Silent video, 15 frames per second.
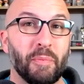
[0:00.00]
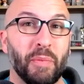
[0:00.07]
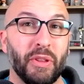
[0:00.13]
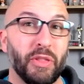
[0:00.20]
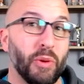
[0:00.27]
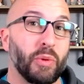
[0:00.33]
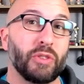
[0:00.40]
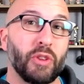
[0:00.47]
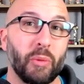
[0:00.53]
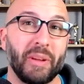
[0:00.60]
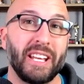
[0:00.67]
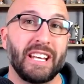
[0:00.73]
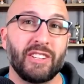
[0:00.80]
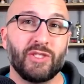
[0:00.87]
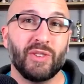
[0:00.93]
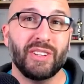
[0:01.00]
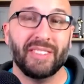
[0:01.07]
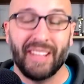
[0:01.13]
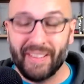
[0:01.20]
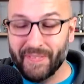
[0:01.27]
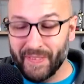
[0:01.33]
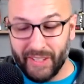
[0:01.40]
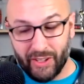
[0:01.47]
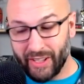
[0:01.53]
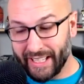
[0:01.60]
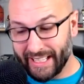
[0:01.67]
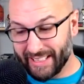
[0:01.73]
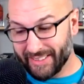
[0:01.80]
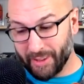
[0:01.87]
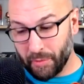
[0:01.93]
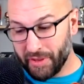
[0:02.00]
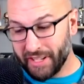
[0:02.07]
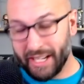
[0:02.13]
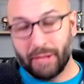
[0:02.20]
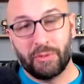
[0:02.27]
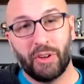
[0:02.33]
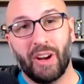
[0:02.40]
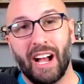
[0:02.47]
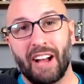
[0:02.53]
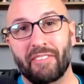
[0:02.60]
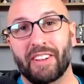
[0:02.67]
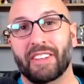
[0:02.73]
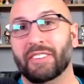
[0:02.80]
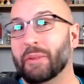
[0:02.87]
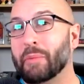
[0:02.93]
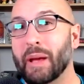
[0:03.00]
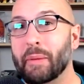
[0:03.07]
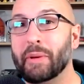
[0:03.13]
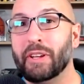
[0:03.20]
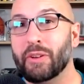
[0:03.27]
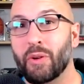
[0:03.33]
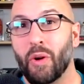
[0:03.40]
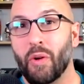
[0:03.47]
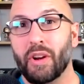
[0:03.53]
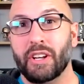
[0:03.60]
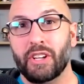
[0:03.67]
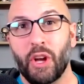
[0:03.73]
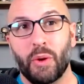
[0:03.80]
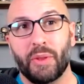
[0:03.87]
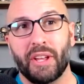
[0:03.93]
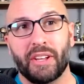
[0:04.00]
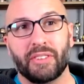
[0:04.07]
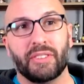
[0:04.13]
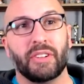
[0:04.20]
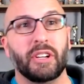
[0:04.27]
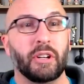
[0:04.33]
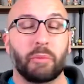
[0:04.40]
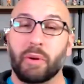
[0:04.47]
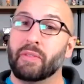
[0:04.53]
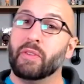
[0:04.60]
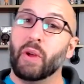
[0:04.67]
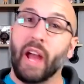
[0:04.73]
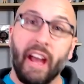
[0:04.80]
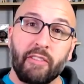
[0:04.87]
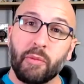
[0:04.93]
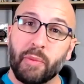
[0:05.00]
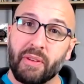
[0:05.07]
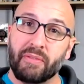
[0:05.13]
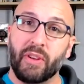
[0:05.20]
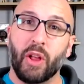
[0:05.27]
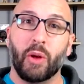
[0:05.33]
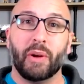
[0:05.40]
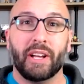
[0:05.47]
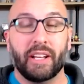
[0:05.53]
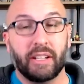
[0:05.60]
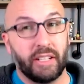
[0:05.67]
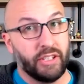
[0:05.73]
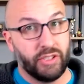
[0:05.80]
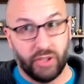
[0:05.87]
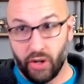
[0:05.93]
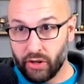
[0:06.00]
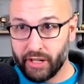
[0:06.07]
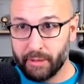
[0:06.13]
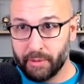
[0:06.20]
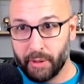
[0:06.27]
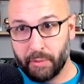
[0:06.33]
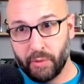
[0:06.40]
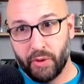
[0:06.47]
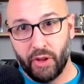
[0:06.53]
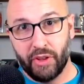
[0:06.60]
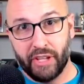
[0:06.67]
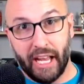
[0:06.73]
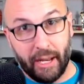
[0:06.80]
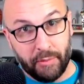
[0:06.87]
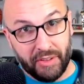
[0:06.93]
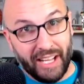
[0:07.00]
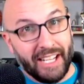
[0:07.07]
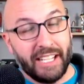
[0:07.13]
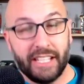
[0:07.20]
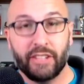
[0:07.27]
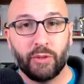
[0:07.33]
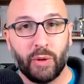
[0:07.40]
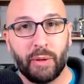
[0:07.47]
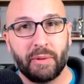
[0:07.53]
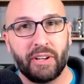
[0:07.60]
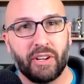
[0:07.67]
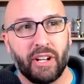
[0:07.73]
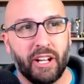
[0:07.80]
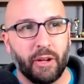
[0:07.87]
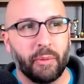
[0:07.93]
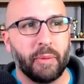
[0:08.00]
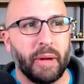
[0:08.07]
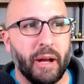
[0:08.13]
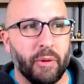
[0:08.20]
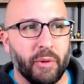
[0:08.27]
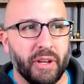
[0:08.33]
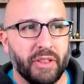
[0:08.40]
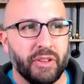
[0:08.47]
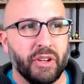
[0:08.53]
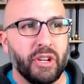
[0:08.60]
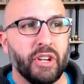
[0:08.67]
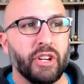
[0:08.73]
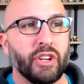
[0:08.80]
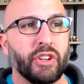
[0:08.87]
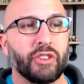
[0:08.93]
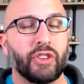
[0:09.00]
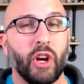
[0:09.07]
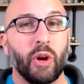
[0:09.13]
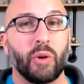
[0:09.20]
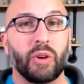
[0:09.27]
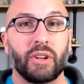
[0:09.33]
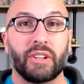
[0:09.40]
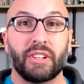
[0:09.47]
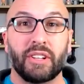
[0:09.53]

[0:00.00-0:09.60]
but there were so many injuries. I feel like some of the names are obvious, and maybe you already know this. But if you haven't been following it because you aren't keeping up with all the games, that is what I'm here to help out with. So,